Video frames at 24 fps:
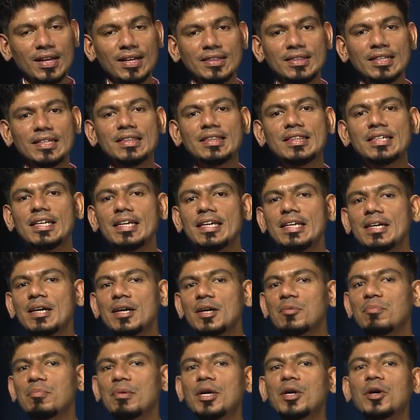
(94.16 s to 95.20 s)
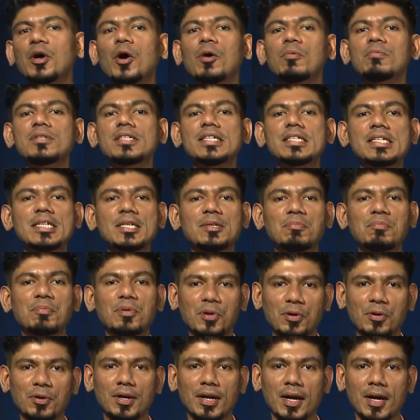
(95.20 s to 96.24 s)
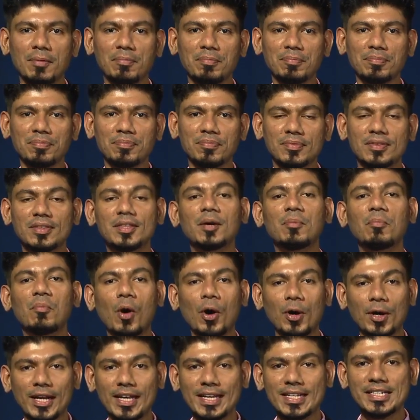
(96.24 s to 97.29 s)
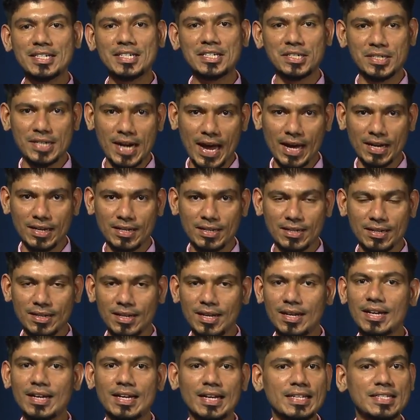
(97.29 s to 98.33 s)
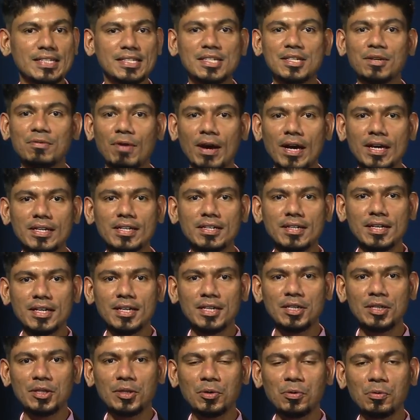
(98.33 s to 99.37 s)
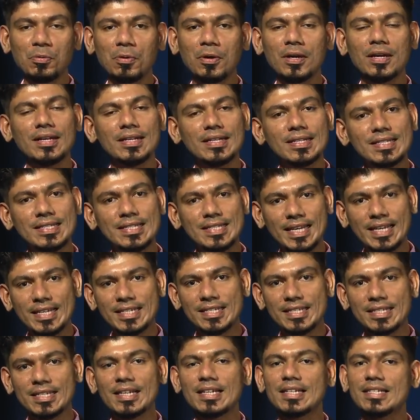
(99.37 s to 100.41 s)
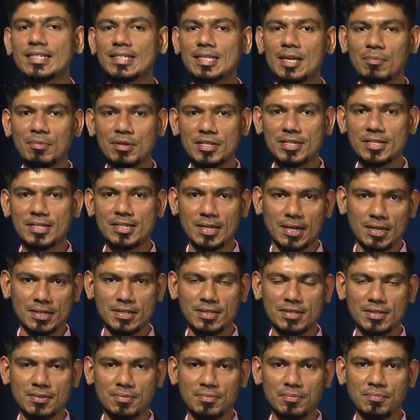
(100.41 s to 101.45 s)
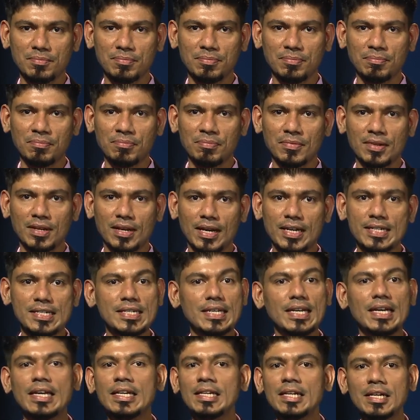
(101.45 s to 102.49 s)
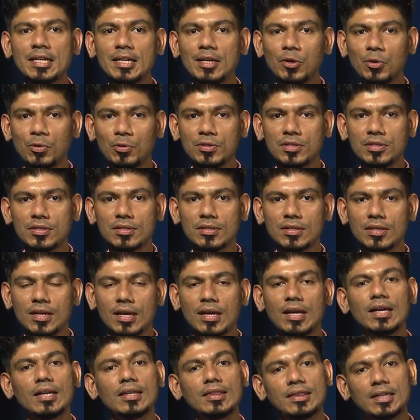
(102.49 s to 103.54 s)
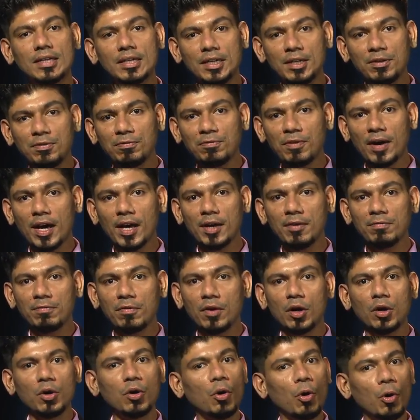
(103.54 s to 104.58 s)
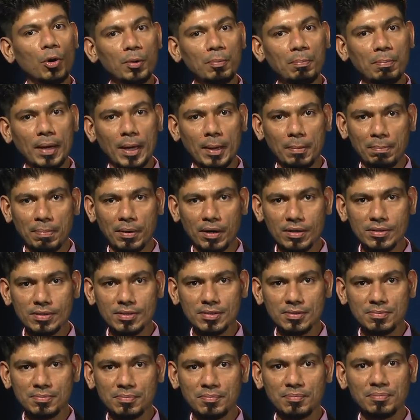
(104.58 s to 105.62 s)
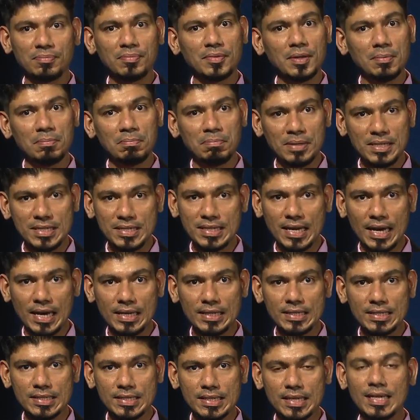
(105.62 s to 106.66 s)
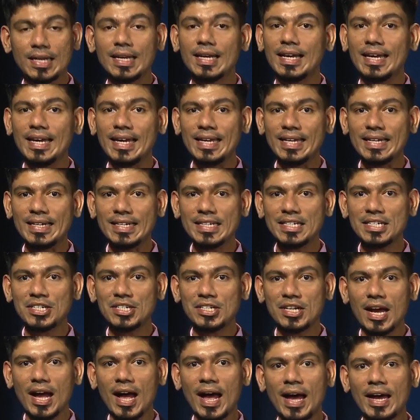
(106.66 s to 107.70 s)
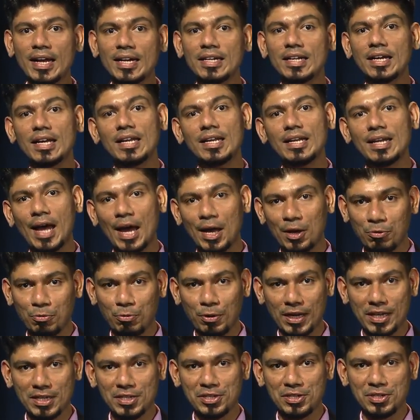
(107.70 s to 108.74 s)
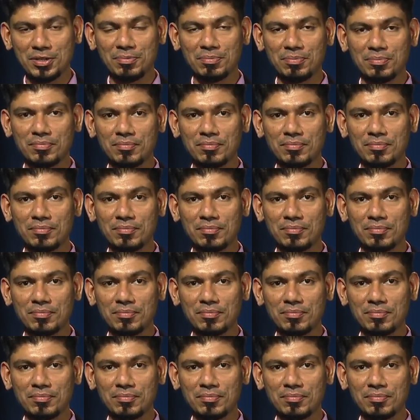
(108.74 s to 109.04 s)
The three year BCom degree program, the morning track, is divided into six semesters. It includes 35 core papers besides English and language.